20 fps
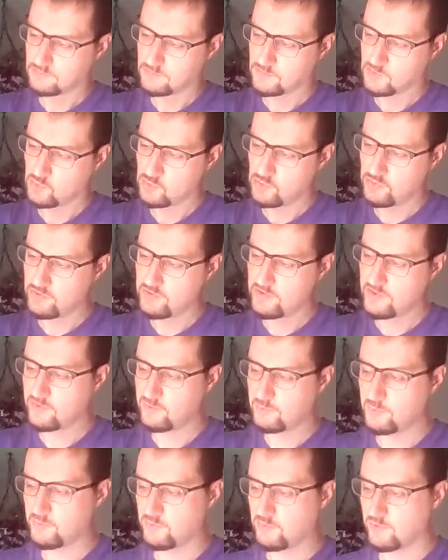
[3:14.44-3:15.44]
quarter
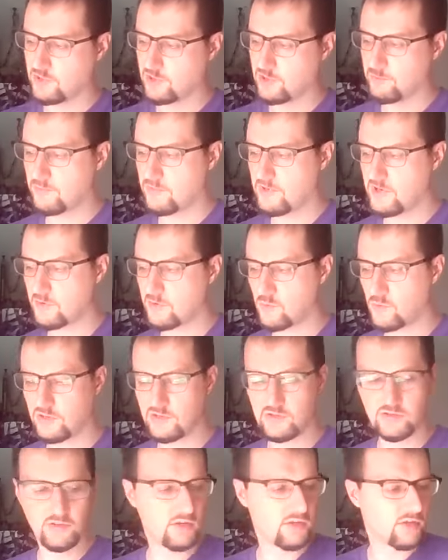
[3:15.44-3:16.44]
teaspoon cup, not
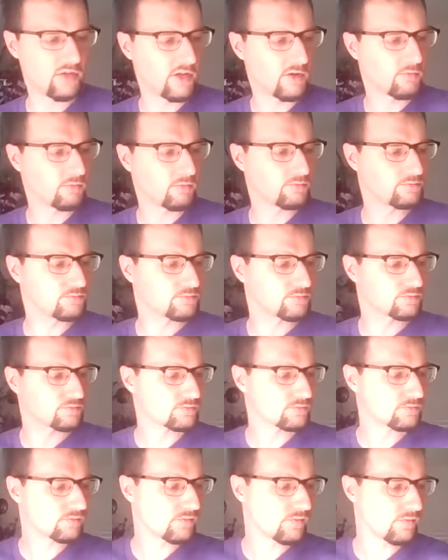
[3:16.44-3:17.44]
quite to the top,
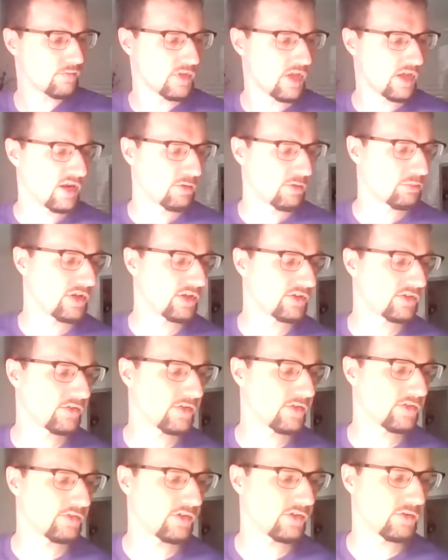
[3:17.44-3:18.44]
and I'm placing
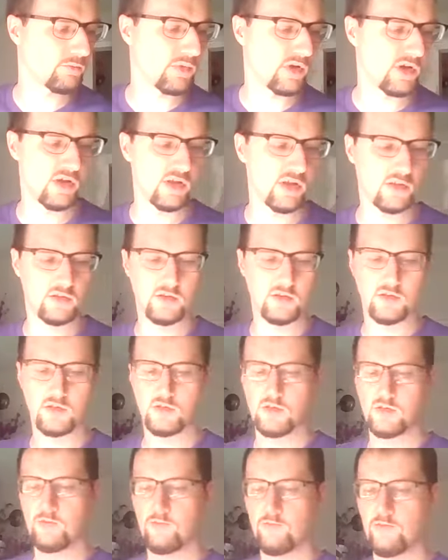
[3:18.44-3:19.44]
this in my
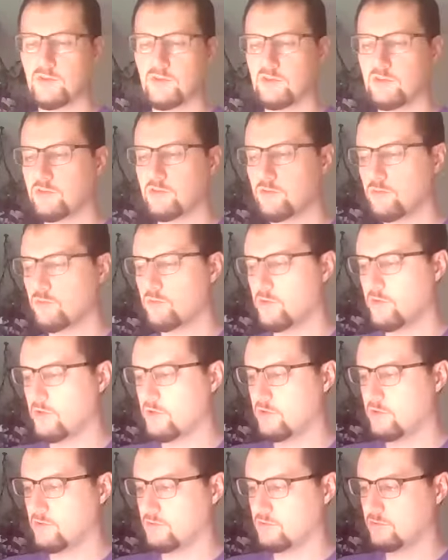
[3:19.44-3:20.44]
filled to
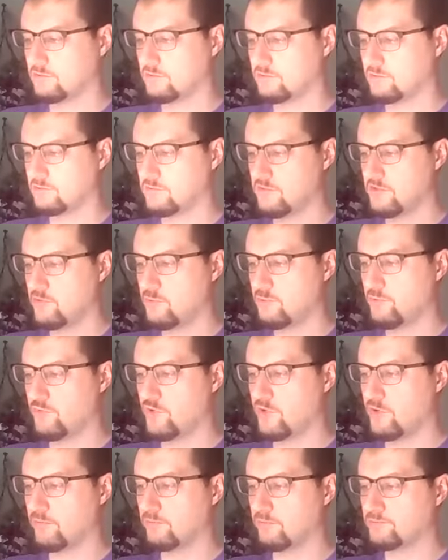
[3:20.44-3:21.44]
the near
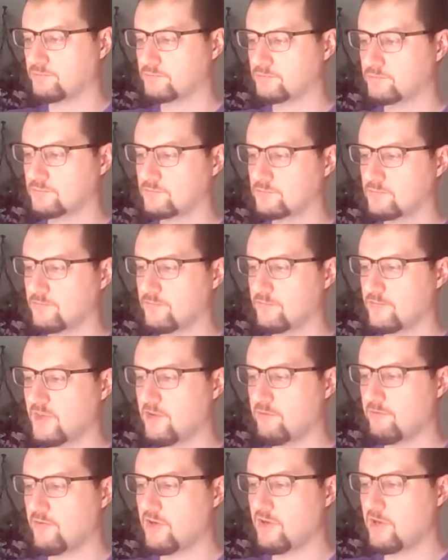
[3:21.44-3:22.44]
brim
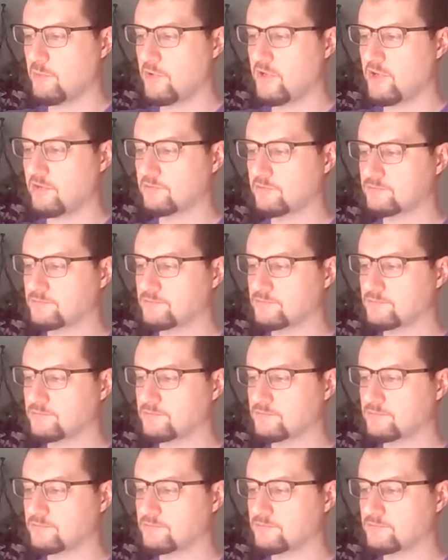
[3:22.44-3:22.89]
of neti pot.